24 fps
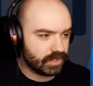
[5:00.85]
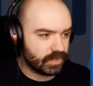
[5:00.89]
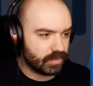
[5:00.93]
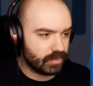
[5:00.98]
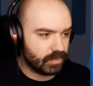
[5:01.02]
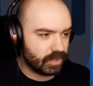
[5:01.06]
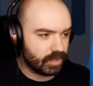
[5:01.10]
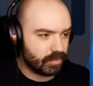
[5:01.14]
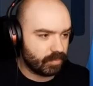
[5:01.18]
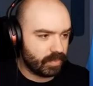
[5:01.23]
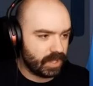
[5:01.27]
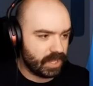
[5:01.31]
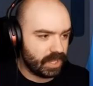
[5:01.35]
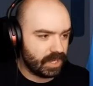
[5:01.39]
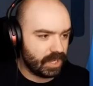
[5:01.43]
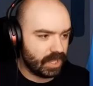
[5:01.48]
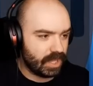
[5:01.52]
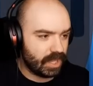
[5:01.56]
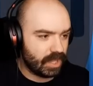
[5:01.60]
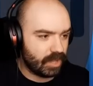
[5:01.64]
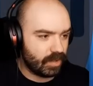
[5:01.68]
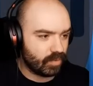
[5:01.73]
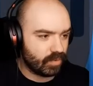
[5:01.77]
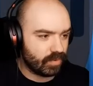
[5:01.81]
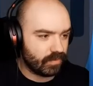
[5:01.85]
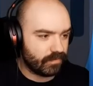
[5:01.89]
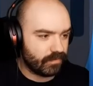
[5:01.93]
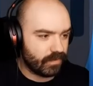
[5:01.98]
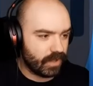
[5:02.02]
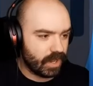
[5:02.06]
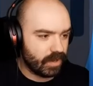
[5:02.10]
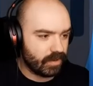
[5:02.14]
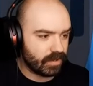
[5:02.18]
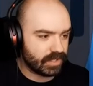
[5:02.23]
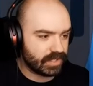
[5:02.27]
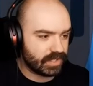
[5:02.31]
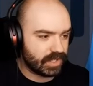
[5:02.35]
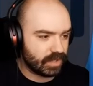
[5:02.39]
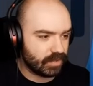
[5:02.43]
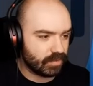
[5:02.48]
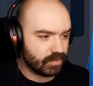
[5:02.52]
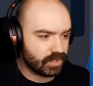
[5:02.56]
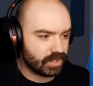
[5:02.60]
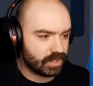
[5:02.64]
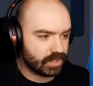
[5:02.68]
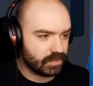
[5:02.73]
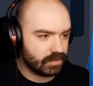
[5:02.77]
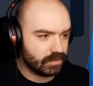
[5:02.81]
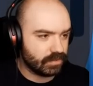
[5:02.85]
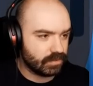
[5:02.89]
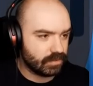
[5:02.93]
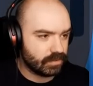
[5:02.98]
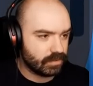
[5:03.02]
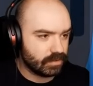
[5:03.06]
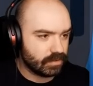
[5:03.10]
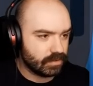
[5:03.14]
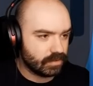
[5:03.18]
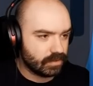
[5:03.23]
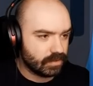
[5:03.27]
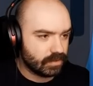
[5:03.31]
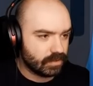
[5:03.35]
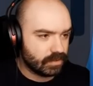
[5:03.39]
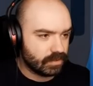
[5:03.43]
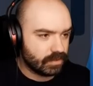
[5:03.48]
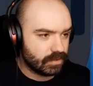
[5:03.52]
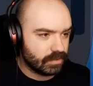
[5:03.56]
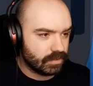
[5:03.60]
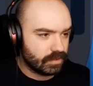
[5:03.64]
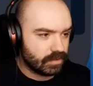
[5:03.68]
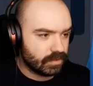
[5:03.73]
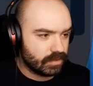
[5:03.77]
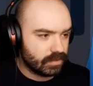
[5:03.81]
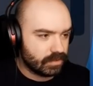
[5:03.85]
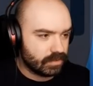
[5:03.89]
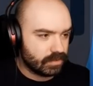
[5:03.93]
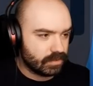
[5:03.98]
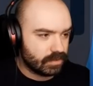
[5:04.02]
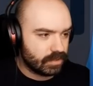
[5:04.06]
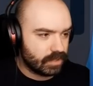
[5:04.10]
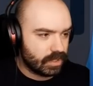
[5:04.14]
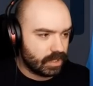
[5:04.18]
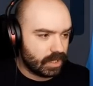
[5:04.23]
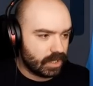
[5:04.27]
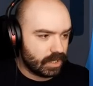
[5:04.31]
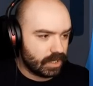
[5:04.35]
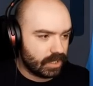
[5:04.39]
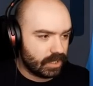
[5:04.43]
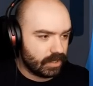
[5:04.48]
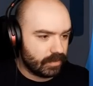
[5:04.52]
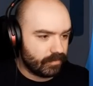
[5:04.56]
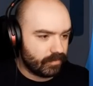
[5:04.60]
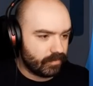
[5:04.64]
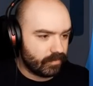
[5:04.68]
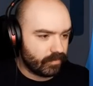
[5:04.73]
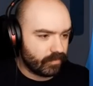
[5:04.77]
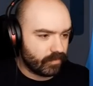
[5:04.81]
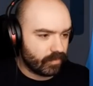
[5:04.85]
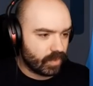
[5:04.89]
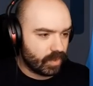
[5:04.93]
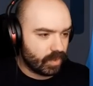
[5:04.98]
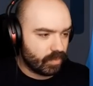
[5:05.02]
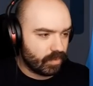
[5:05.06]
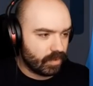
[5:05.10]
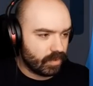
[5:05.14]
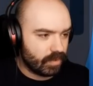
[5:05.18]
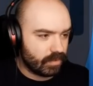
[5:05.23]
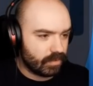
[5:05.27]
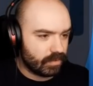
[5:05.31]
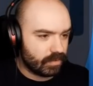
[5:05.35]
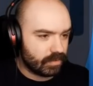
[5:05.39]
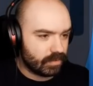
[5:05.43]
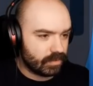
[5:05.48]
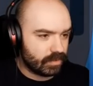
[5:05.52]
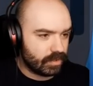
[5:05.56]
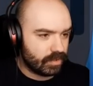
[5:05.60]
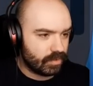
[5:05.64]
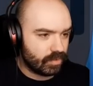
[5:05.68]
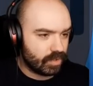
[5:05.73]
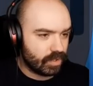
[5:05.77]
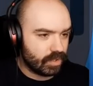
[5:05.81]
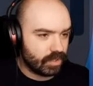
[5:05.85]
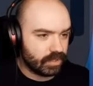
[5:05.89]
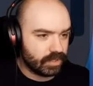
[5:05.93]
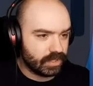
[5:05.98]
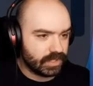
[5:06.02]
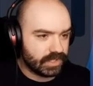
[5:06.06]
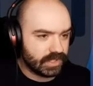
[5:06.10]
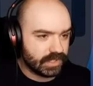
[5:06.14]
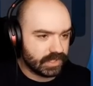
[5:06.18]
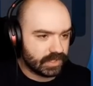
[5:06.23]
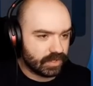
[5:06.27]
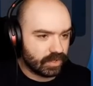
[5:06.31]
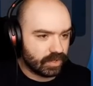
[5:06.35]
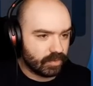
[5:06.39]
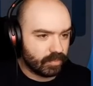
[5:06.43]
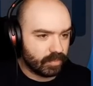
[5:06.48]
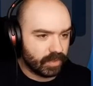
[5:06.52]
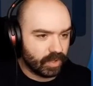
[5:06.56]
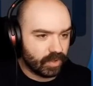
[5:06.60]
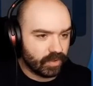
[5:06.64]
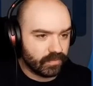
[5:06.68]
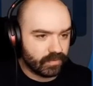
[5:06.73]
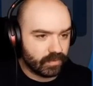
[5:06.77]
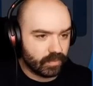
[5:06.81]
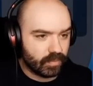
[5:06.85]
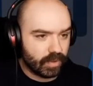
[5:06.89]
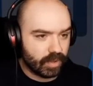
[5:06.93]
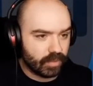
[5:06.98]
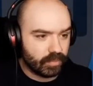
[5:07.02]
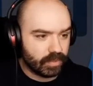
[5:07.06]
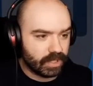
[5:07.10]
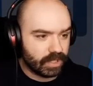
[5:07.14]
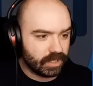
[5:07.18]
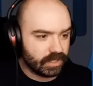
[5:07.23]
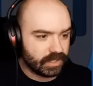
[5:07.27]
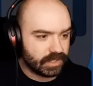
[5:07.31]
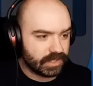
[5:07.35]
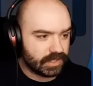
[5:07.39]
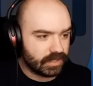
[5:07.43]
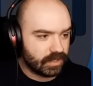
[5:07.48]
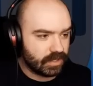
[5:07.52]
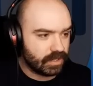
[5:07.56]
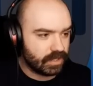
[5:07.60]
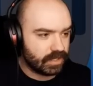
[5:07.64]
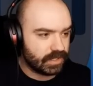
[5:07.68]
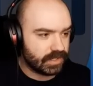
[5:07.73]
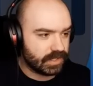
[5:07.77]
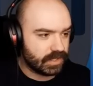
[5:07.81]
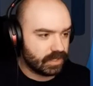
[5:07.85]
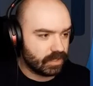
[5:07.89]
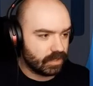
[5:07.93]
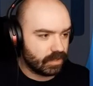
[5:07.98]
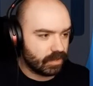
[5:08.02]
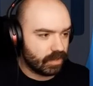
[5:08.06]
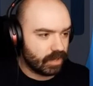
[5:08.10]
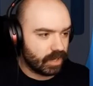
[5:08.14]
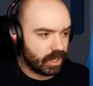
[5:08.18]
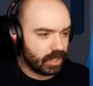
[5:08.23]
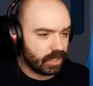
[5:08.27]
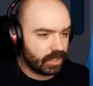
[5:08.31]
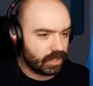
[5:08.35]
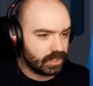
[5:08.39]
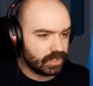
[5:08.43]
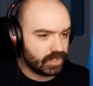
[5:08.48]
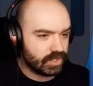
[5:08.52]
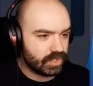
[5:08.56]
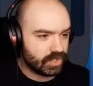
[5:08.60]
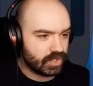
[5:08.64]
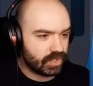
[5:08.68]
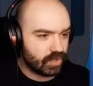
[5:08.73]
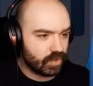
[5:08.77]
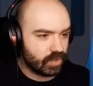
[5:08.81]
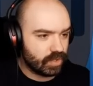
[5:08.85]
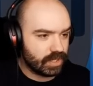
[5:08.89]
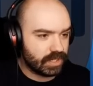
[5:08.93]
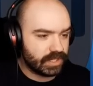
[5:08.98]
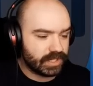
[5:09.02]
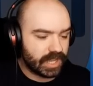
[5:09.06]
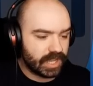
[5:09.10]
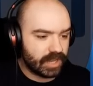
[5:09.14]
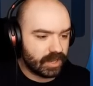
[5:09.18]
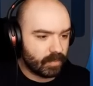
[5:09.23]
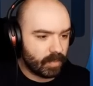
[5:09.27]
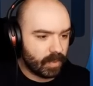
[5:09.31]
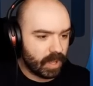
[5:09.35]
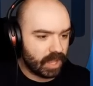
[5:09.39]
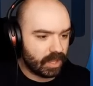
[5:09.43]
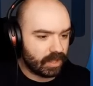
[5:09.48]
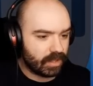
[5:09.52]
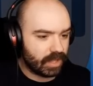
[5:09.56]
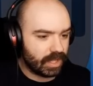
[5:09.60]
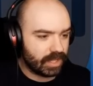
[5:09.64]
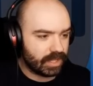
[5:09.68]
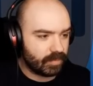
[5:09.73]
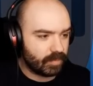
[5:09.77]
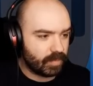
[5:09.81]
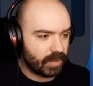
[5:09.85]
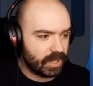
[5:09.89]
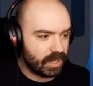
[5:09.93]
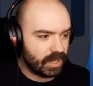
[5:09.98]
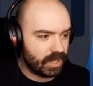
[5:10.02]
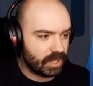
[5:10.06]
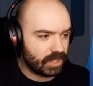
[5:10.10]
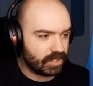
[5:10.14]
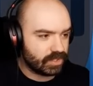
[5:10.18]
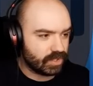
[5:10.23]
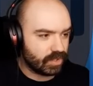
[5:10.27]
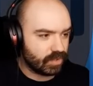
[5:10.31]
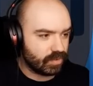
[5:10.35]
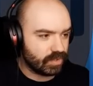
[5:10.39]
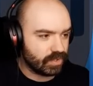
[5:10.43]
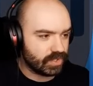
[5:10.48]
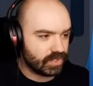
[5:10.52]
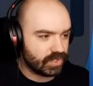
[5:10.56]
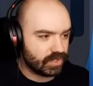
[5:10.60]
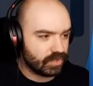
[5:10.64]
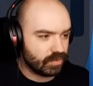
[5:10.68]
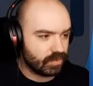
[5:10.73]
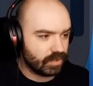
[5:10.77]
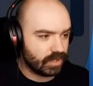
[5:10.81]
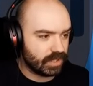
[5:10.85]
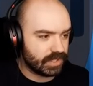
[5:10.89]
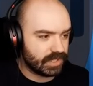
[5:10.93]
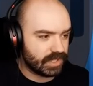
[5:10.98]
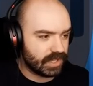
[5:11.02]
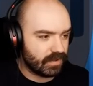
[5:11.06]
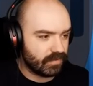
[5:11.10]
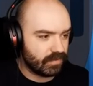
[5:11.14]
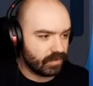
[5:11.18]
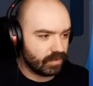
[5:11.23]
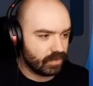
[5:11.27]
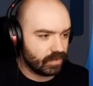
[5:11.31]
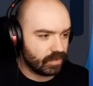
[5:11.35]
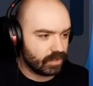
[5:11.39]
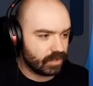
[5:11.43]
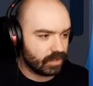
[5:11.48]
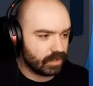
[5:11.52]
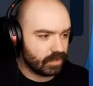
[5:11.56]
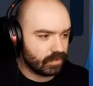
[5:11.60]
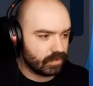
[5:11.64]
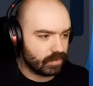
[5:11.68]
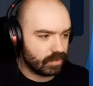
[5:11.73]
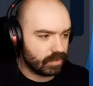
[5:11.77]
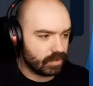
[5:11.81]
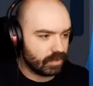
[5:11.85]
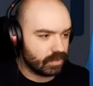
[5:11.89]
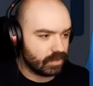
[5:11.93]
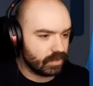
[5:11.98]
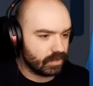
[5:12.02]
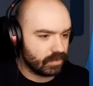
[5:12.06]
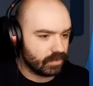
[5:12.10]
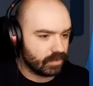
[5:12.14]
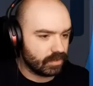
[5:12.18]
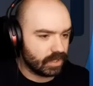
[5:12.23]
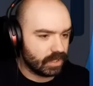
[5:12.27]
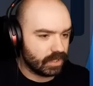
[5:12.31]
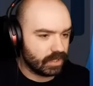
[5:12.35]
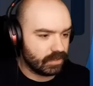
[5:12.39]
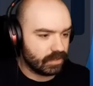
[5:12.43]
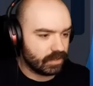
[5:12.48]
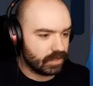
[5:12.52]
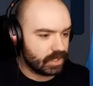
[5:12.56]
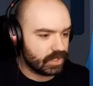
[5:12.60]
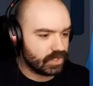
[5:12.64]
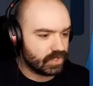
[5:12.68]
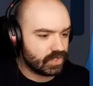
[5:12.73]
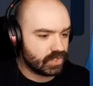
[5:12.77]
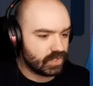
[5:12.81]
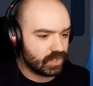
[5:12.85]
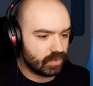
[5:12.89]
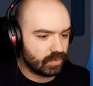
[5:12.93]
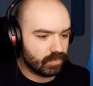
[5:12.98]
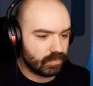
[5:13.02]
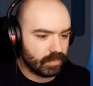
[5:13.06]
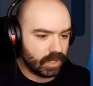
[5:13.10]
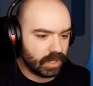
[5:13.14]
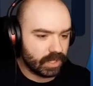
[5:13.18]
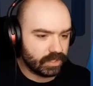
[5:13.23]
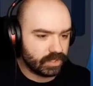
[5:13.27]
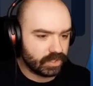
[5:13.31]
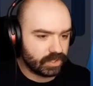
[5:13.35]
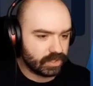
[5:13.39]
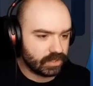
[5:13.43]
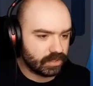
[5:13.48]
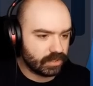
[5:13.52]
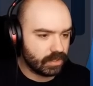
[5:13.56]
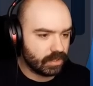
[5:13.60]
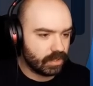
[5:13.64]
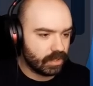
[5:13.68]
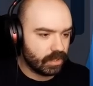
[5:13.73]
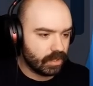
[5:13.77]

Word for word: So we've got a PDA, we've got a fire extinguisher. Um, Oh God, this is going to be overwhelming at the start, isn't it? All right, let's just go to databank like the PDA told us to and let's have a look. Oh God, okay. There's so much.